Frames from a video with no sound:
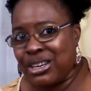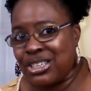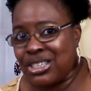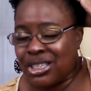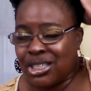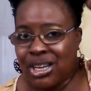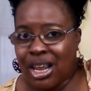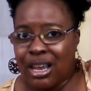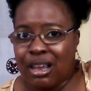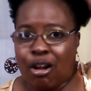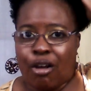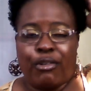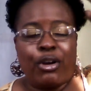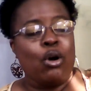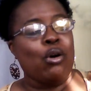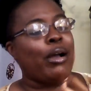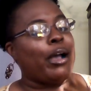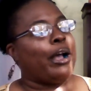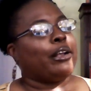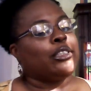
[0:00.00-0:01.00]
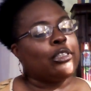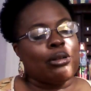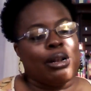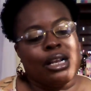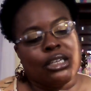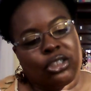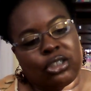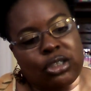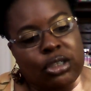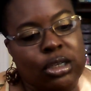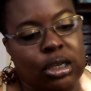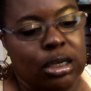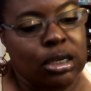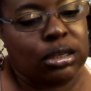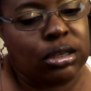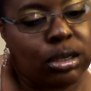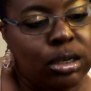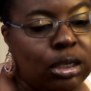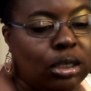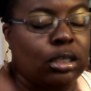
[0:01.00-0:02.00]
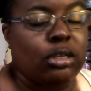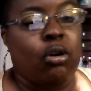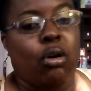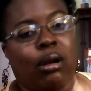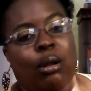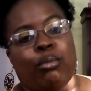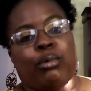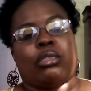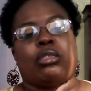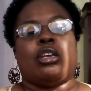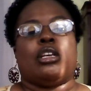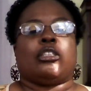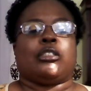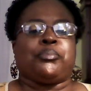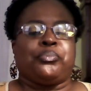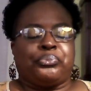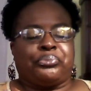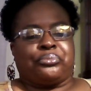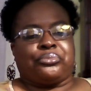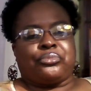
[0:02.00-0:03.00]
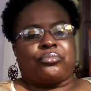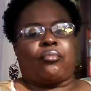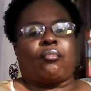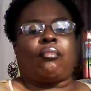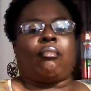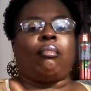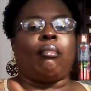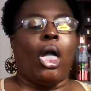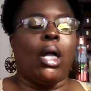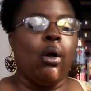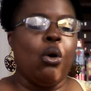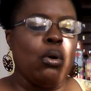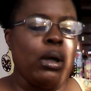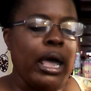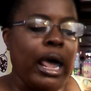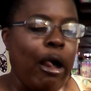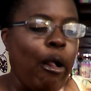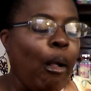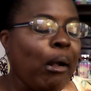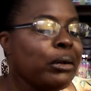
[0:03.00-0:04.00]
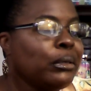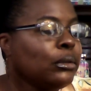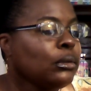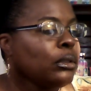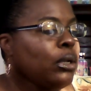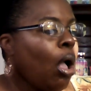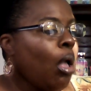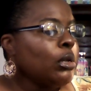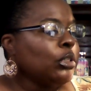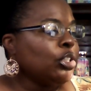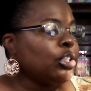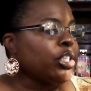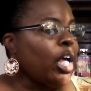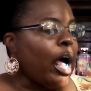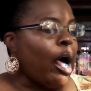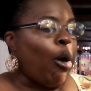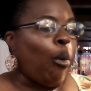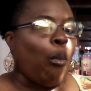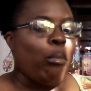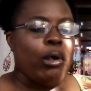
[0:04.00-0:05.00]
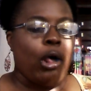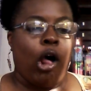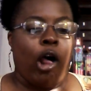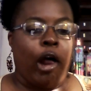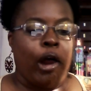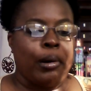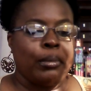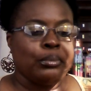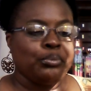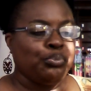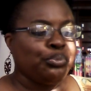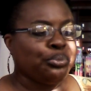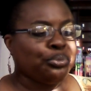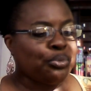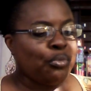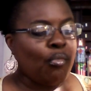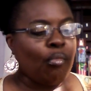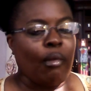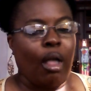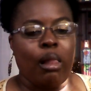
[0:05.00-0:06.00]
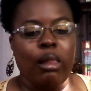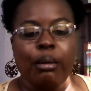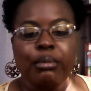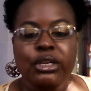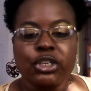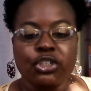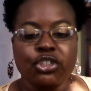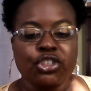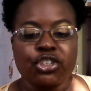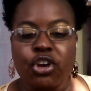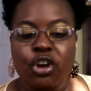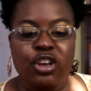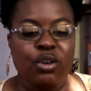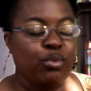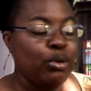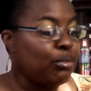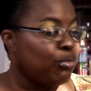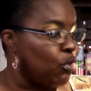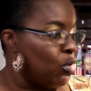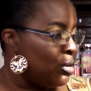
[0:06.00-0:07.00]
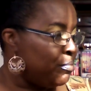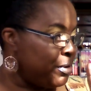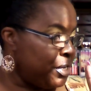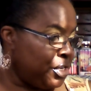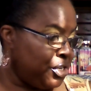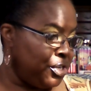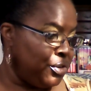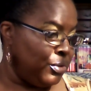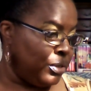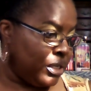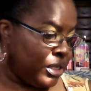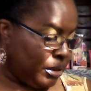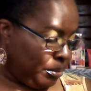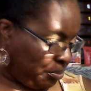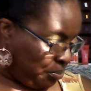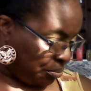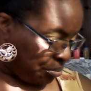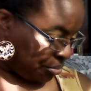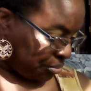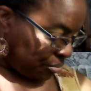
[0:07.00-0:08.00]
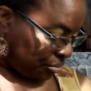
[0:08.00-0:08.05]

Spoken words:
Just take it off. Okay, so let's just get started with this. Okay, so let me just show you what I'm going to be using.